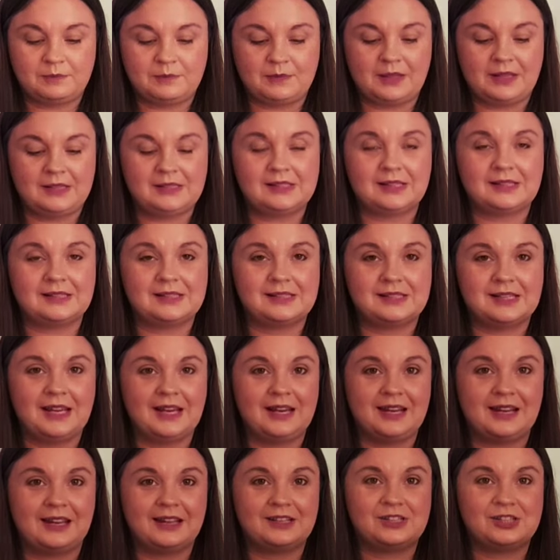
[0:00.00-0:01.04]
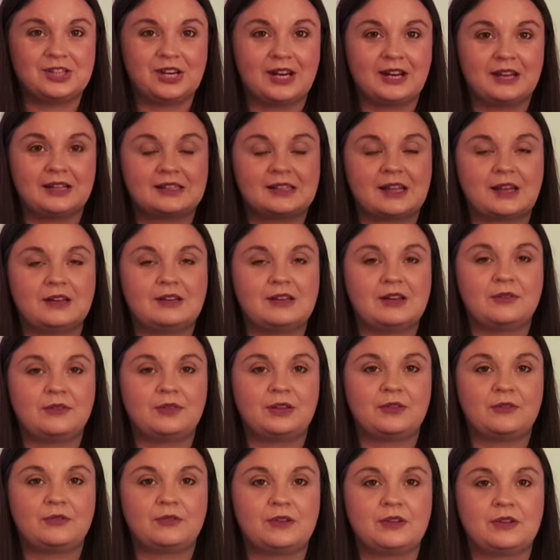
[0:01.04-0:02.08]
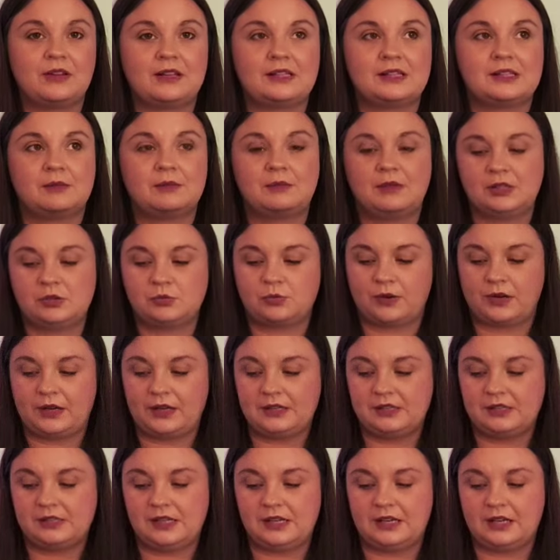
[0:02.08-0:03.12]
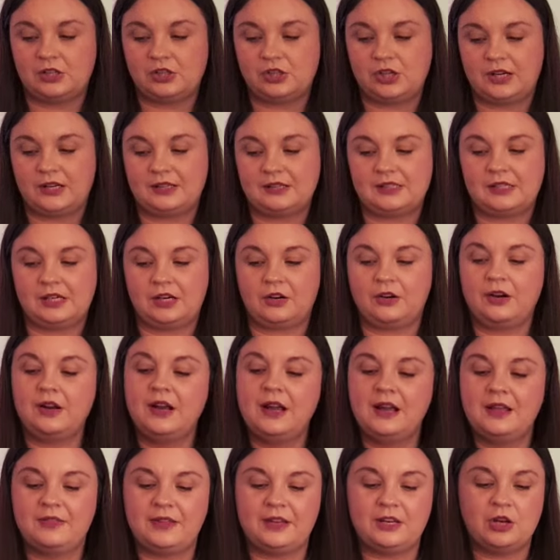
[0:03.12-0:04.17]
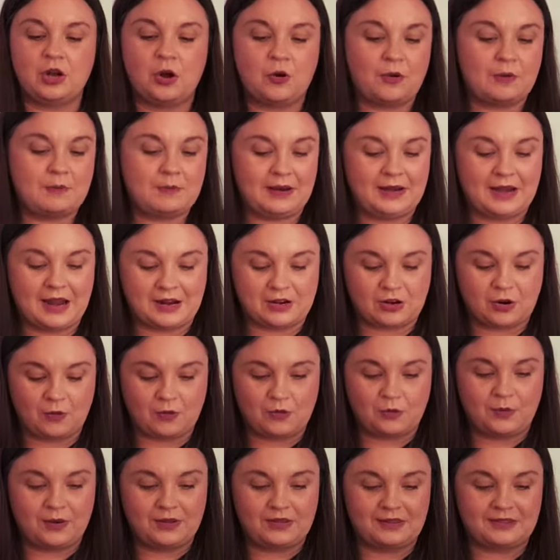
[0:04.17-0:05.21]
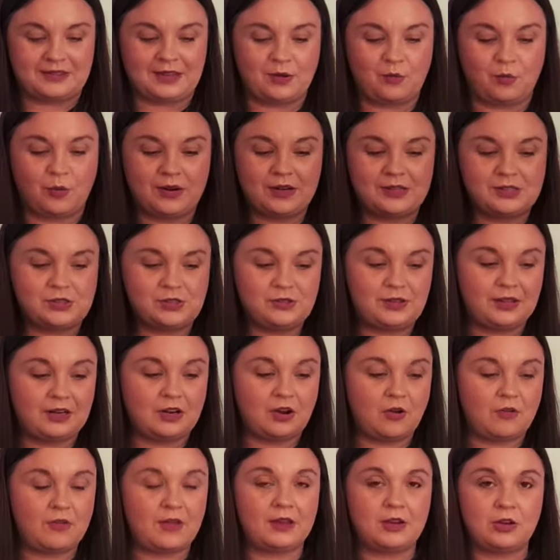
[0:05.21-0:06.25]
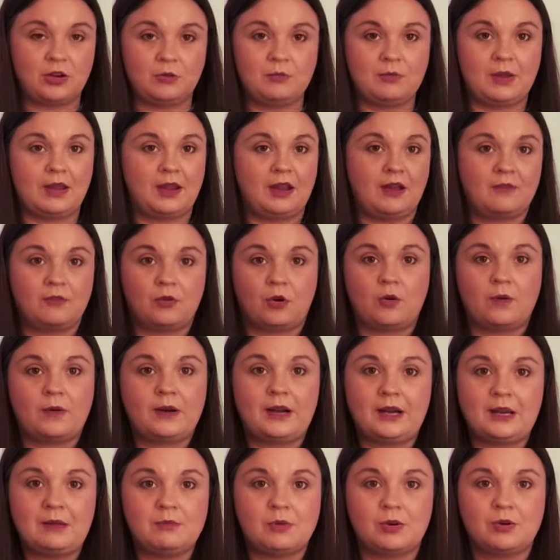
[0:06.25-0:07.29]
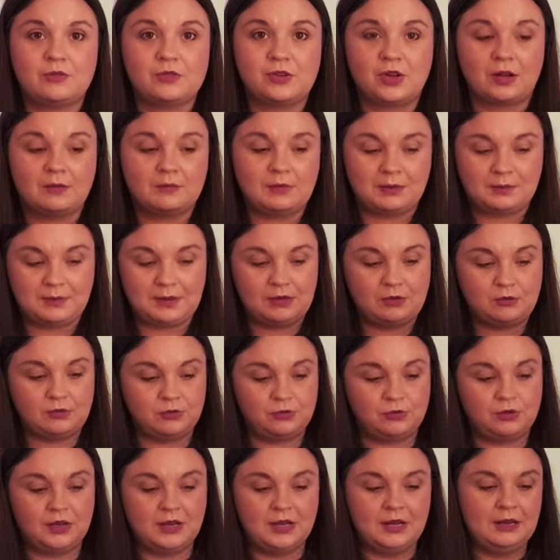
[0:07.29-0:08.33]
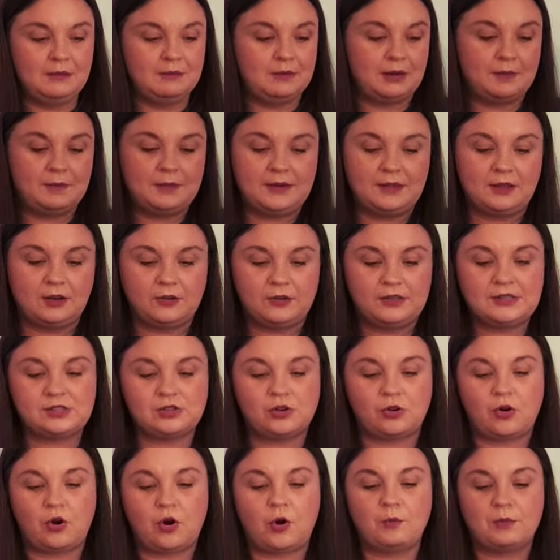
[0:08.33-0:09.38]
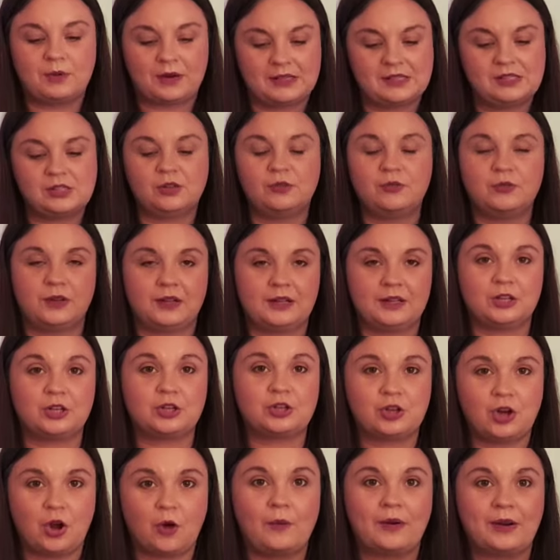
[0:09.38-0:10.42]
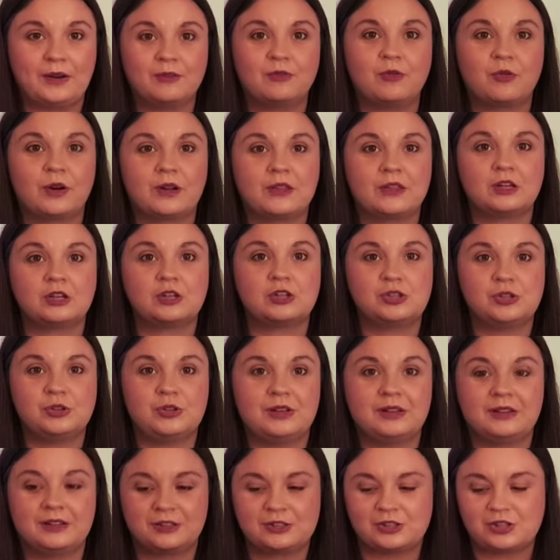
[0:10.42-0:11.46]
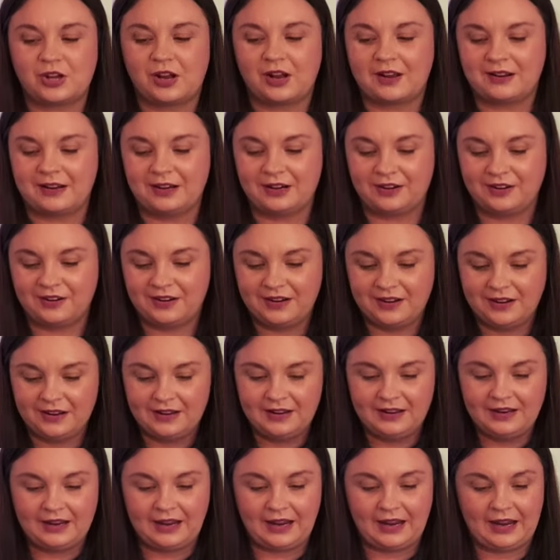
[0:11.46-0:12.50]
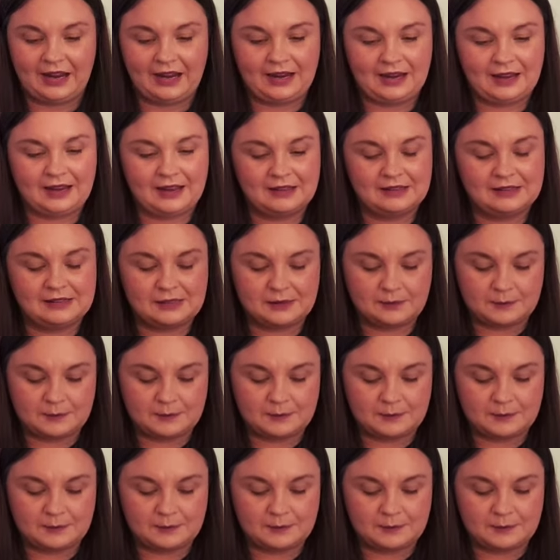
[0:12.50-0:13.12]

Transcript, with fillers: it says take a chance. I definitely feel like somebody's ready to take a chance here. They know it may not go the way that they want it to. They know that you may have already moved on. Maybe you maybe there is no hope, but I still feel like they're going for it. They're shooting their shot here and